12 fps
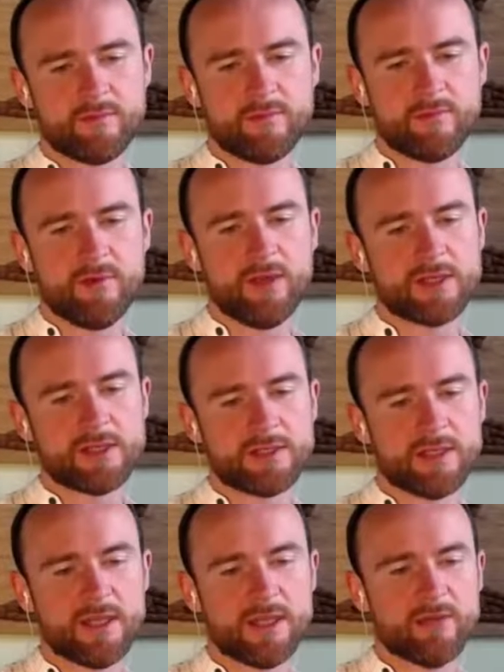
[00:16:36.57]
Well, I can
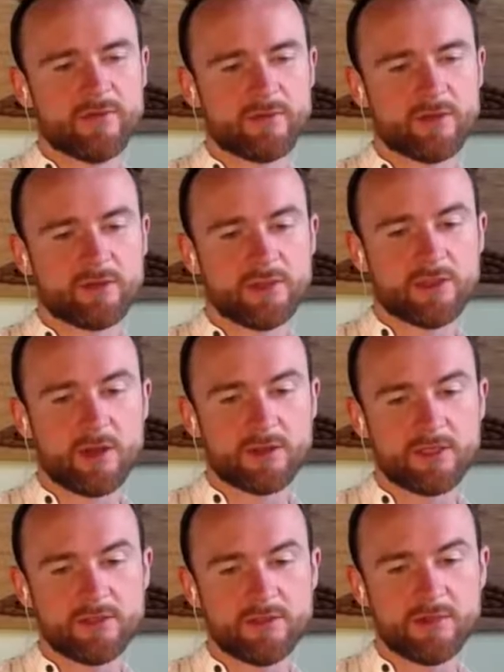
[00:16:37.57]
take that off because we
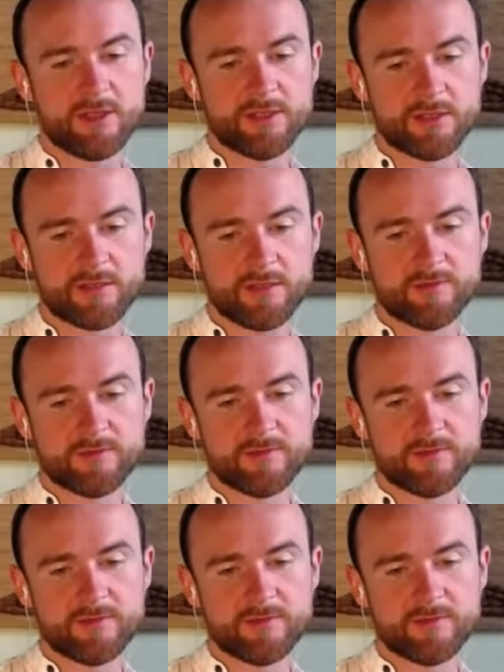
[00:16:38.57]
started 2 minutes ago.